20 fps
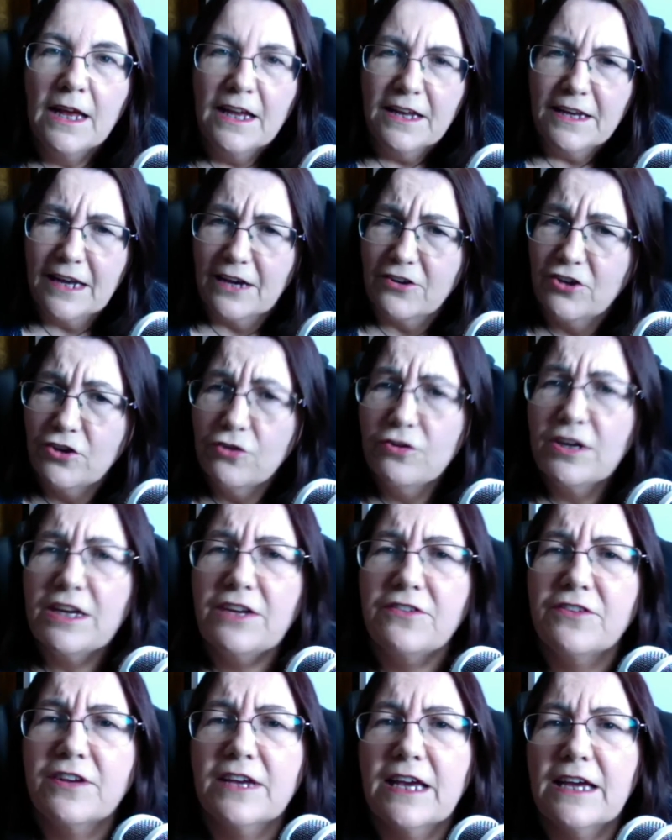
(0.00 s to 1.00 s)
Now, you
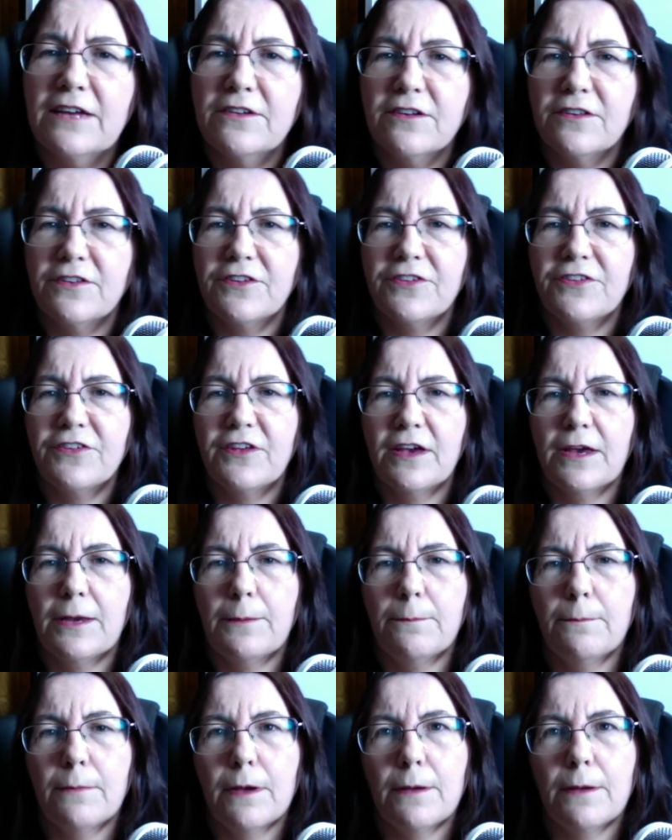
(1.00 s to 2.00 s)
need to get to the
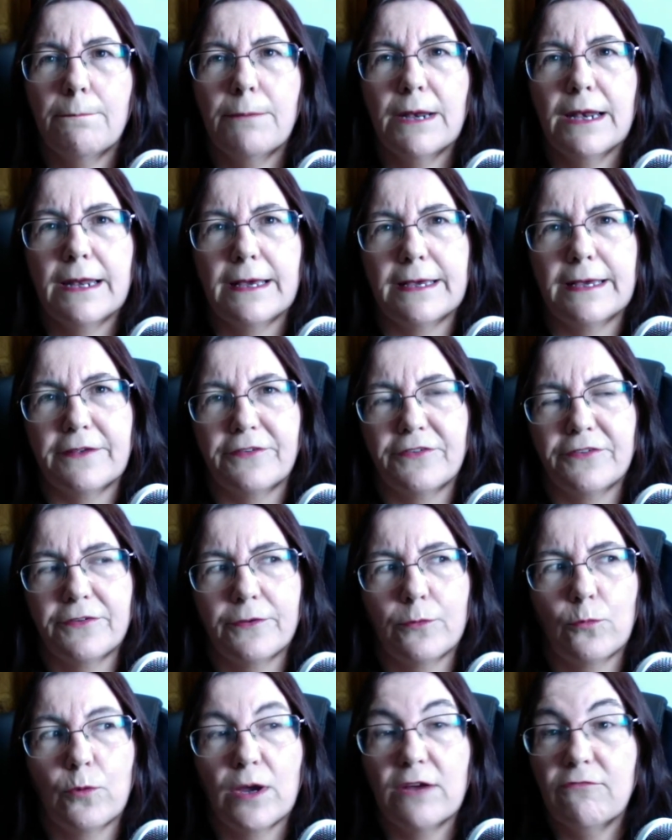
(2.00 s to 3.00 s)
same place
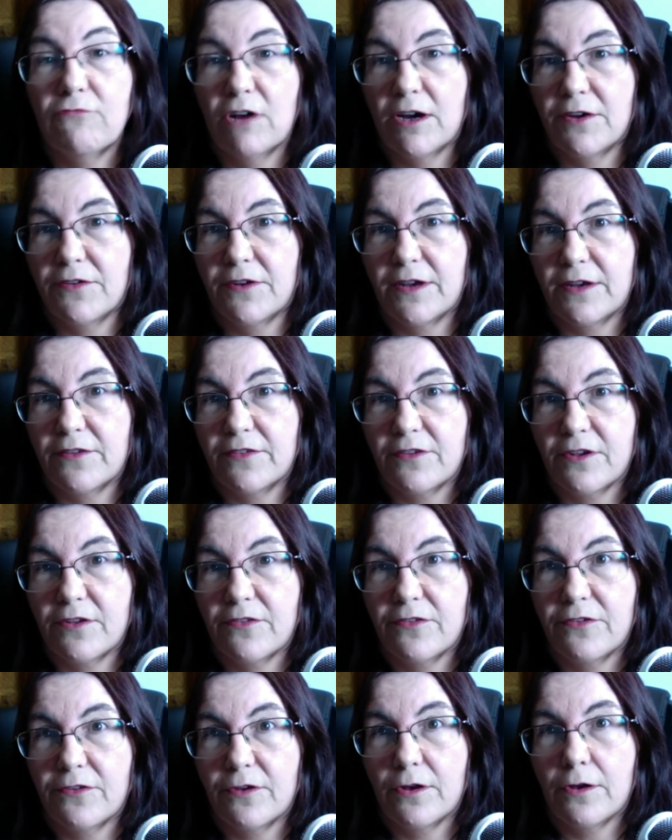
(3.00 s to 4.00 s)
where writing's
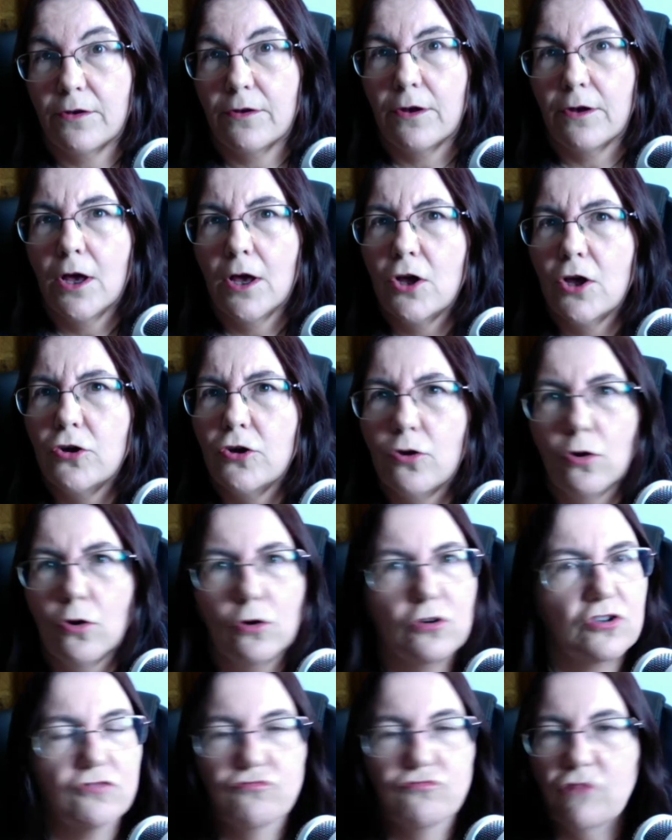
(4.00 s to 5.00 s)
concerned,
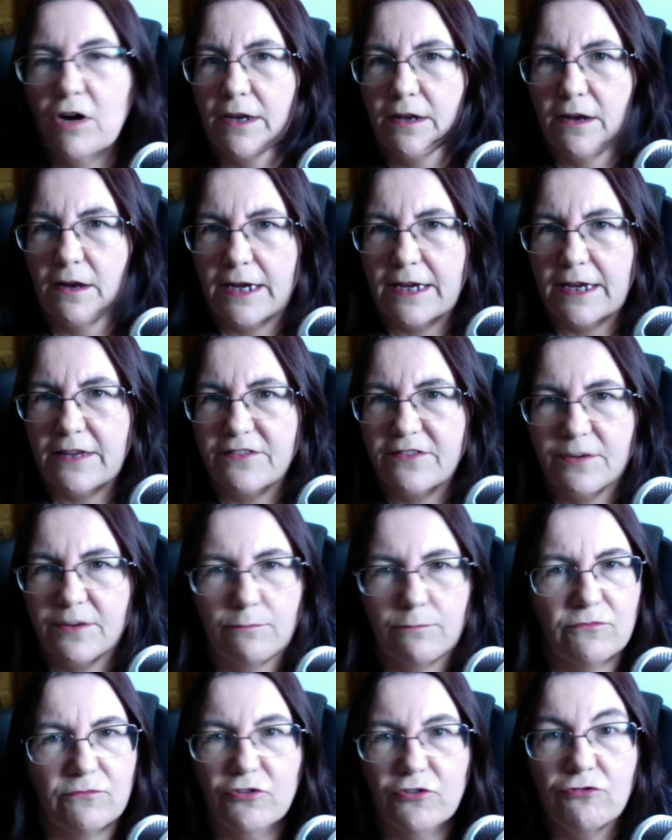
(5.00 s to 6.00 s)
not to write like it's
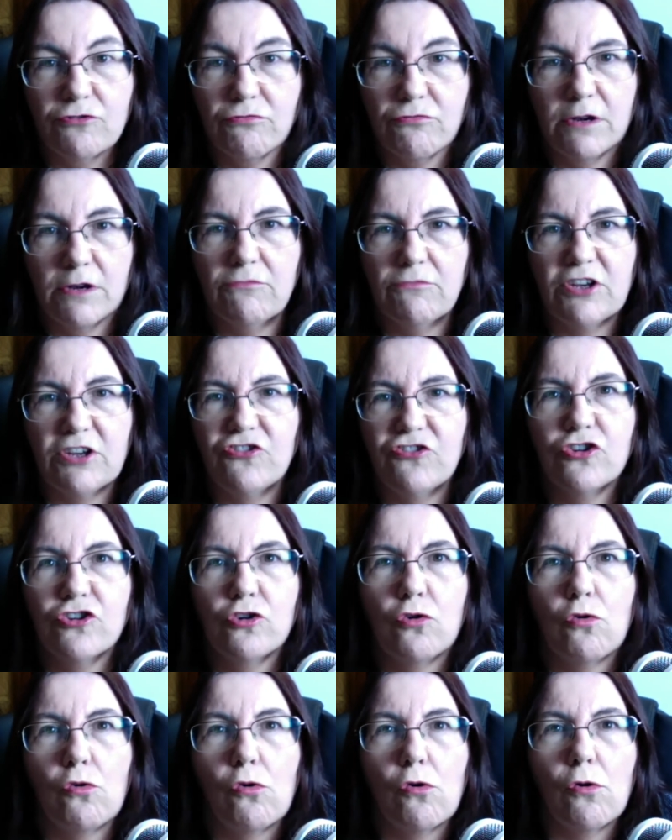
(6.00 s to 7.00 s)
some dreary
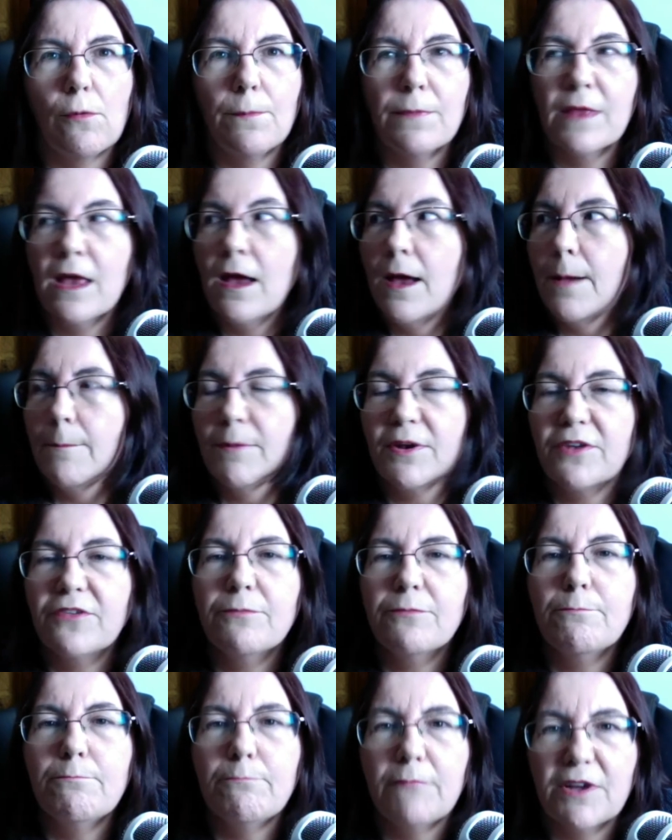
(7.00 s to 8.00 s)
chore, but
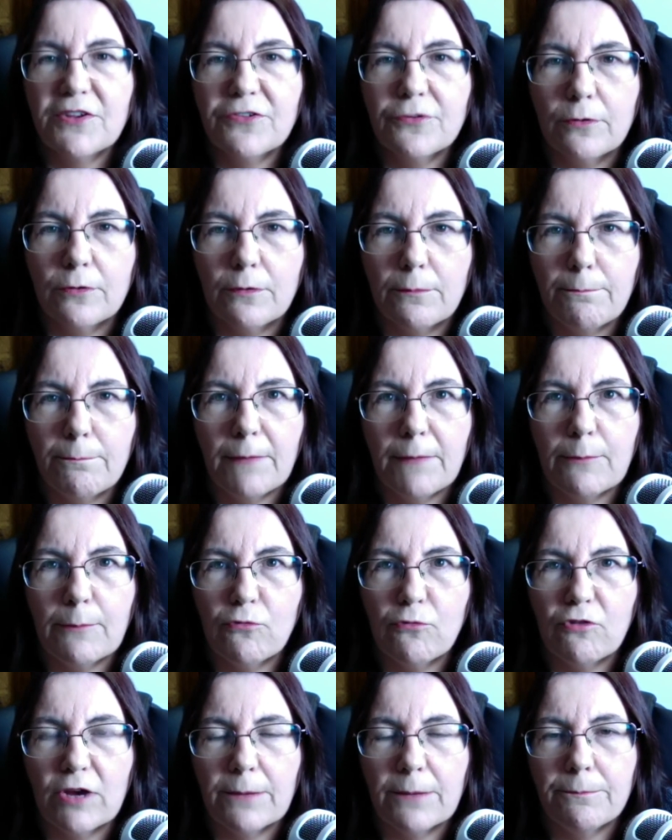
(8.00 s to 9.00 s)
as muscle
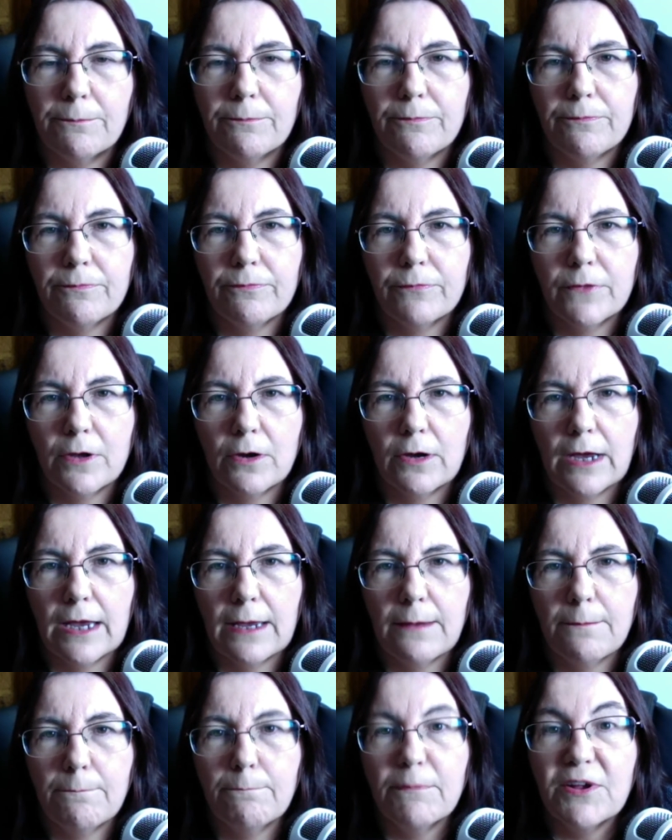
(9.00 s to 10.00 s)
memory
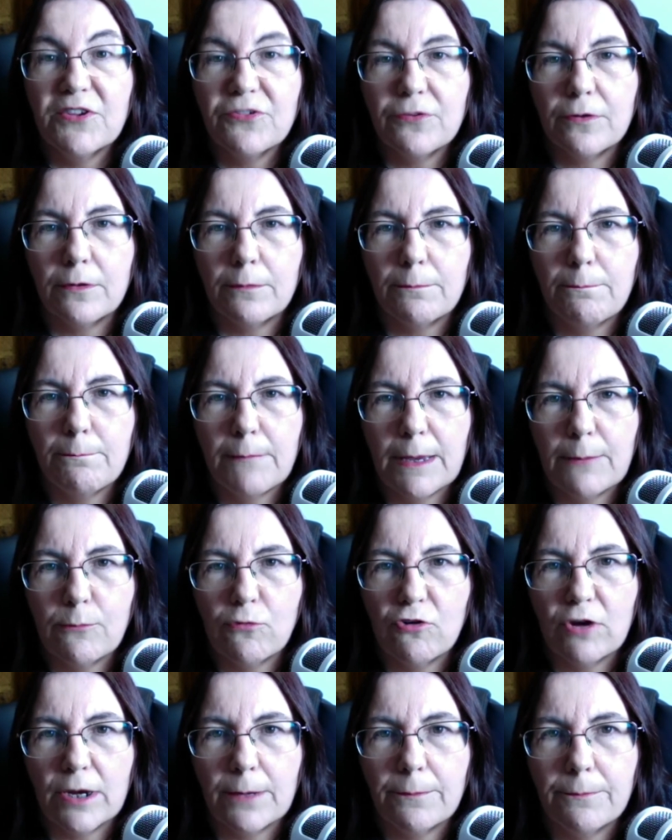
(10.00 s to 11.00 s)
okay? Muscle
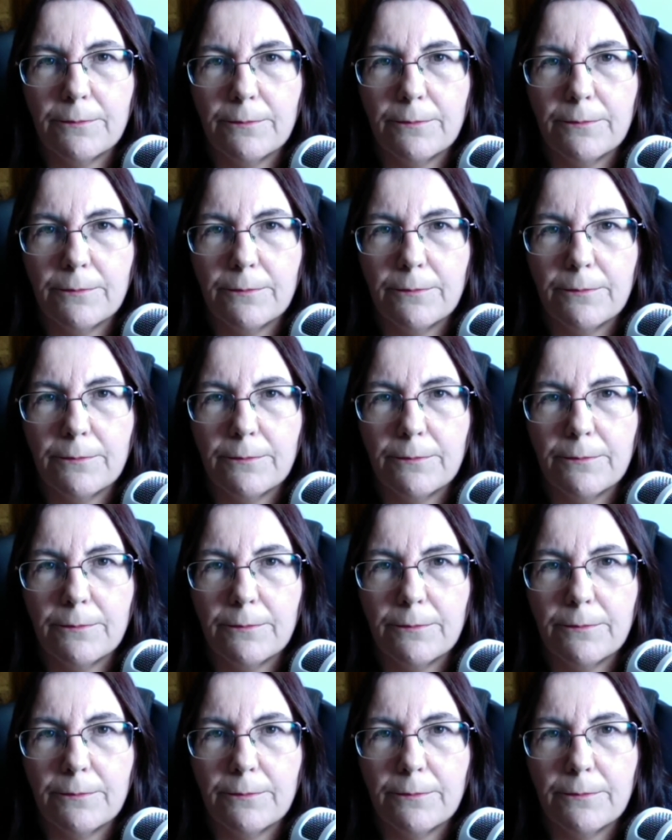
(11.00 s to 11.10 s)
memory.